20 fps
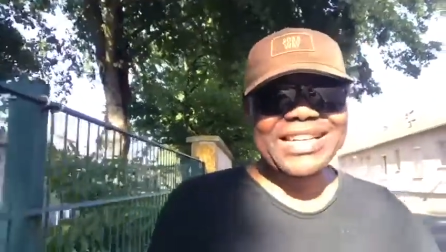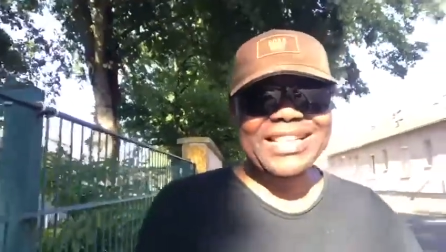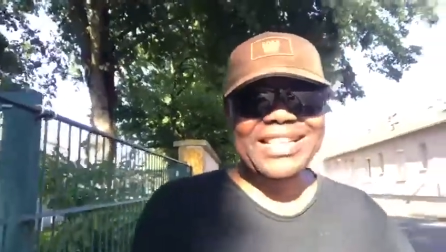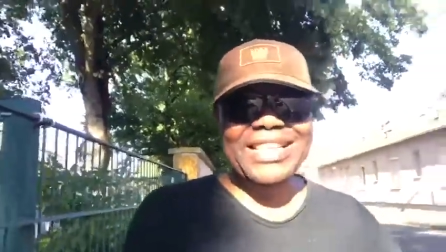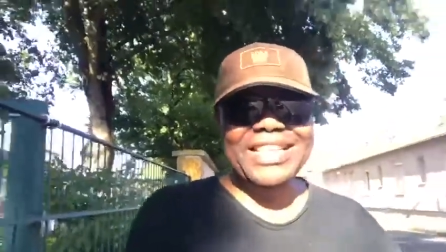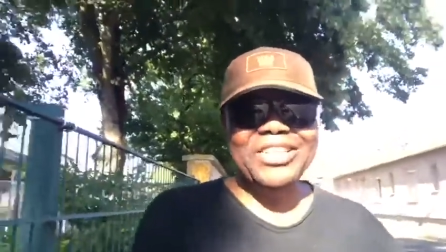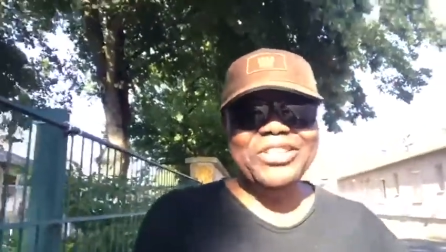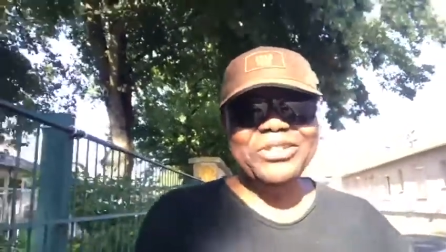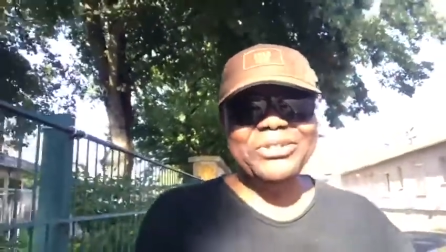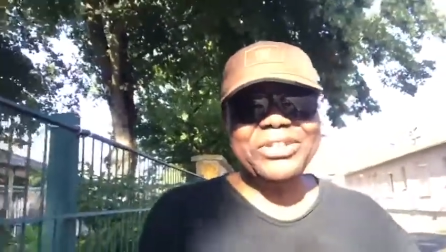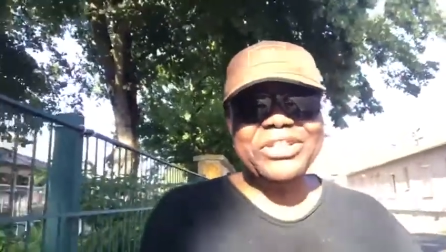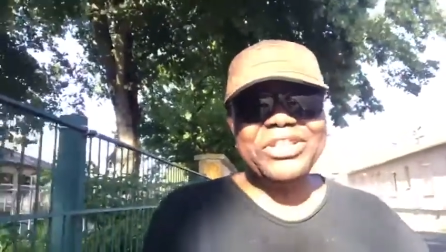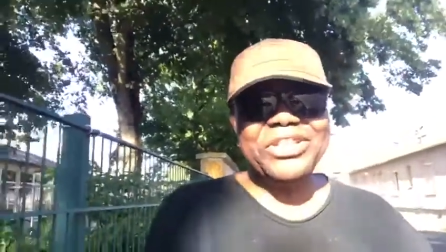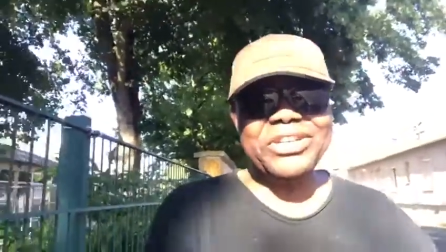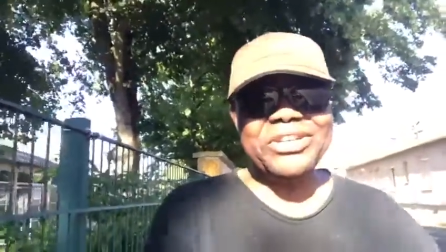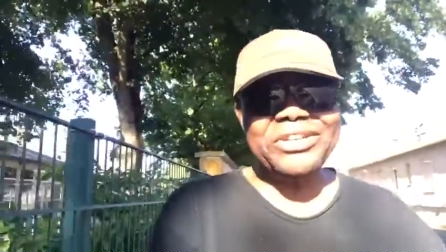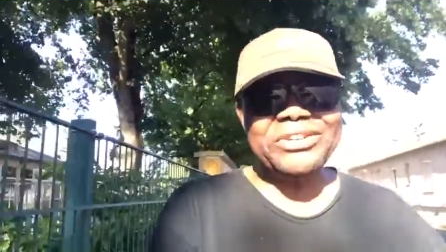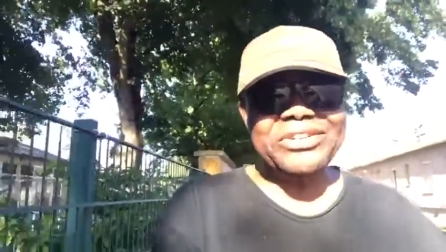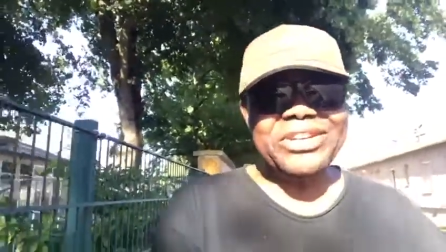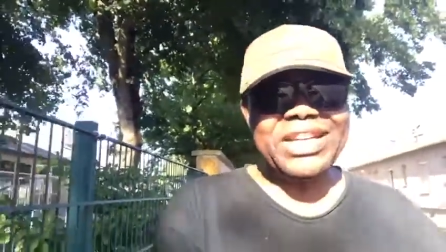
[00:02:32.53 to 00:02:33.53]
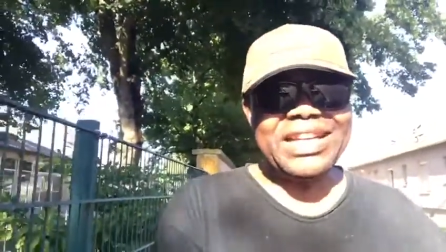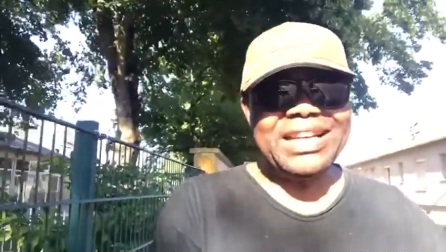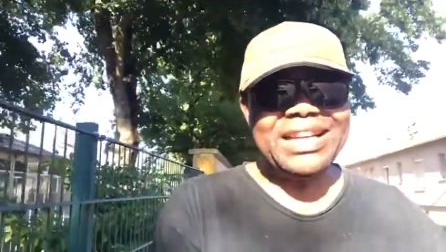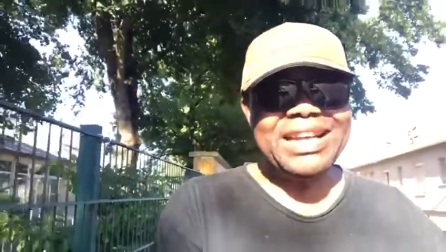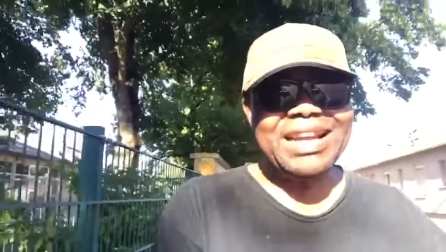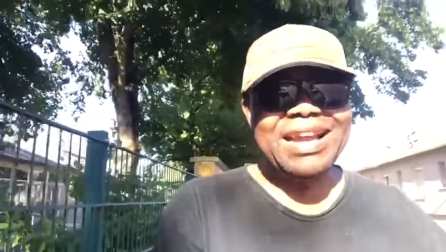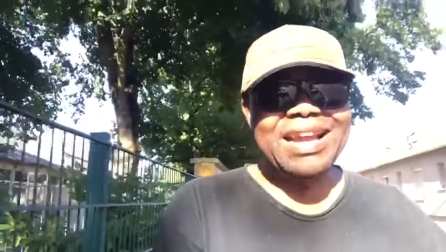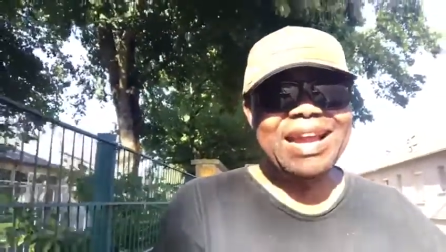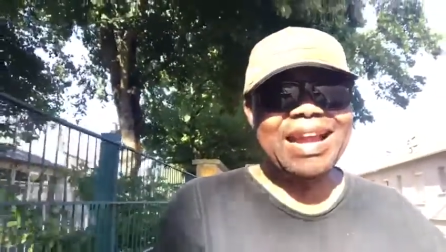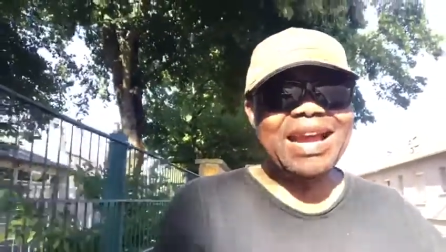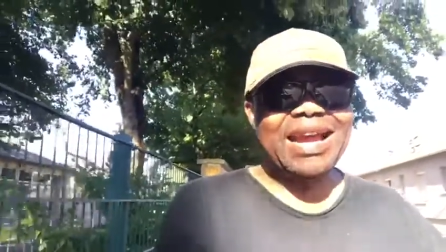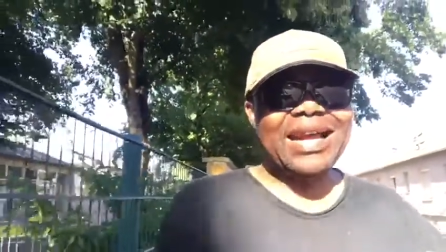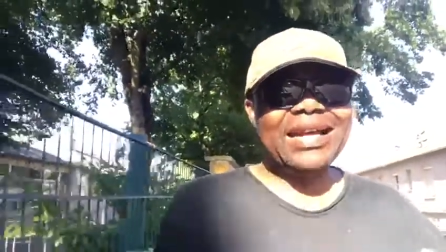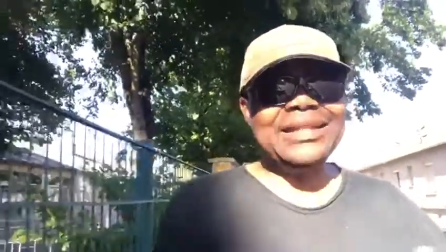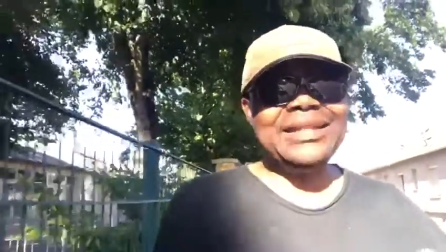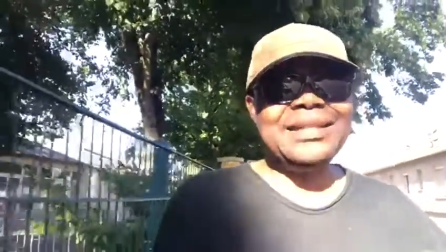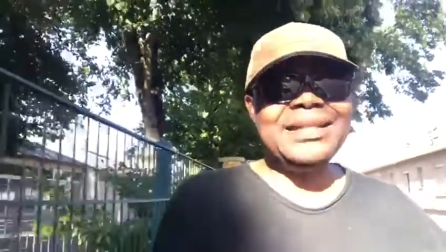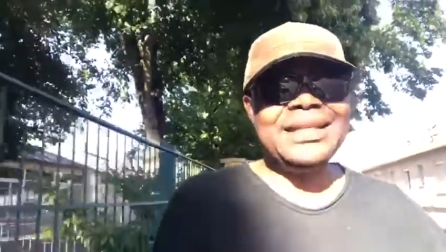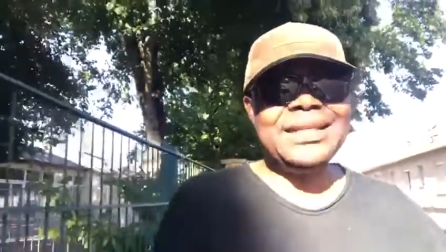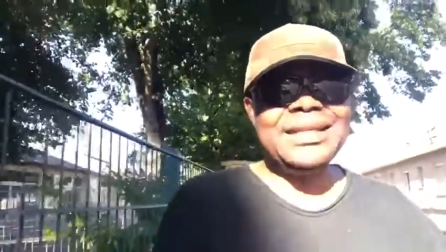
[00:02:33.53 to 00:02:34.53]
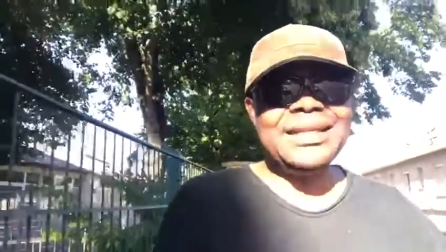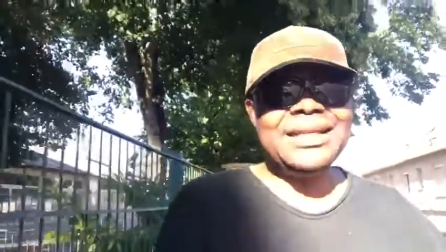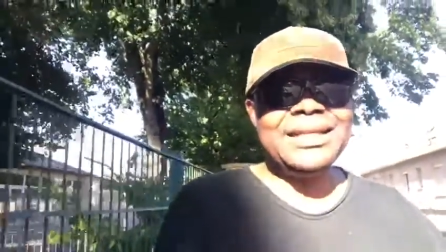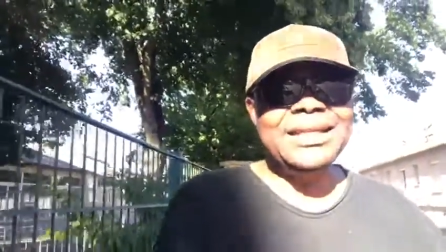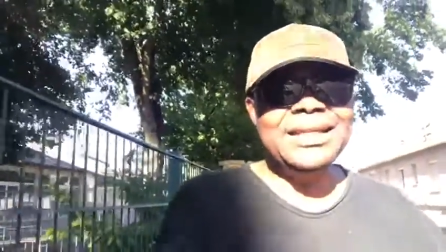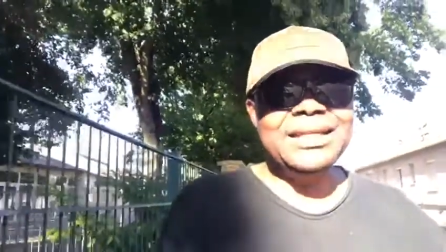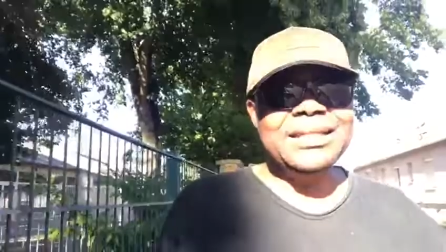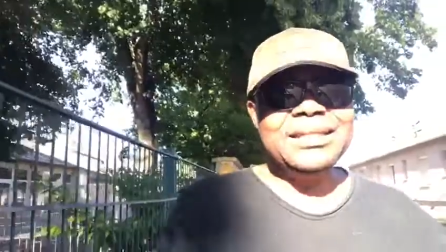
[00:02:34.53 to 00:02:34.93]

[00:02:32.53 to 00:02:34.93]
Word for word: the judiciary and uh,